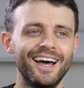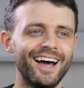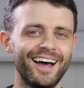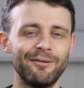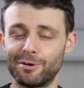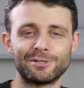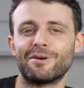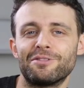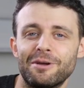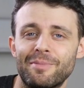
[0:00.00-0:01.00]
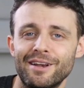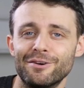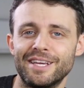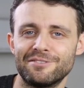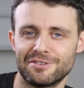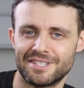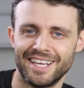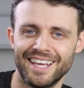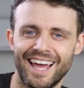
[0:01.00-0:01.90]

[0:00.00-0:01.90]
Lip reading: But also I thought it might look interesting,